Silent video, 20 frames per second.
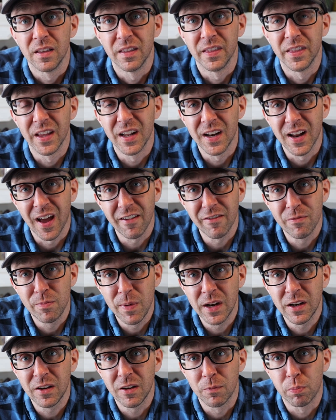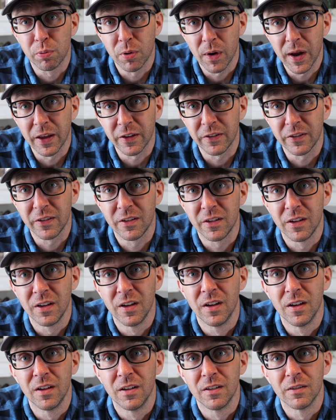then I've been depressed
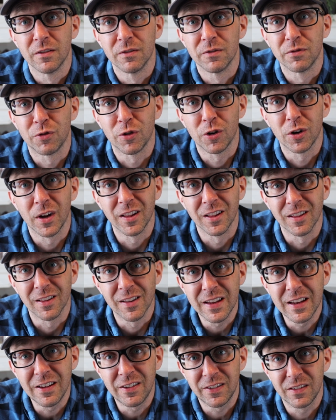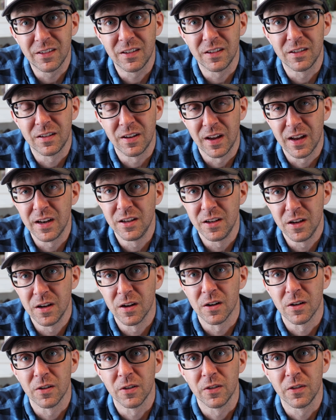for at least 10
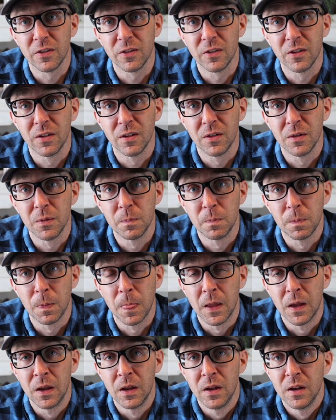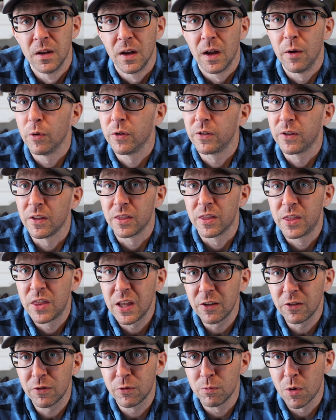years. It was at
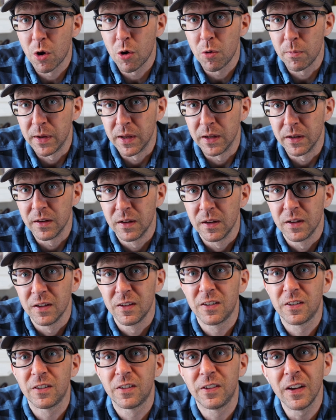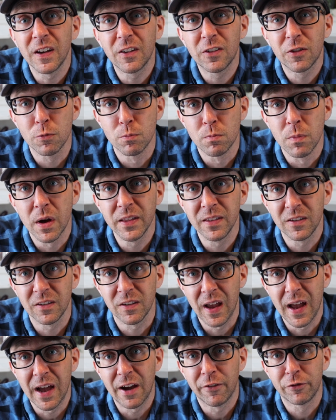this moment, 6
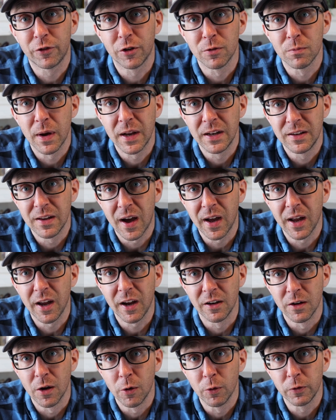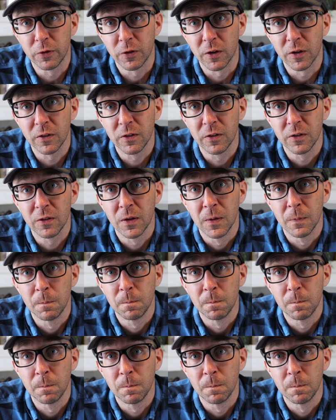months after my diagnosis,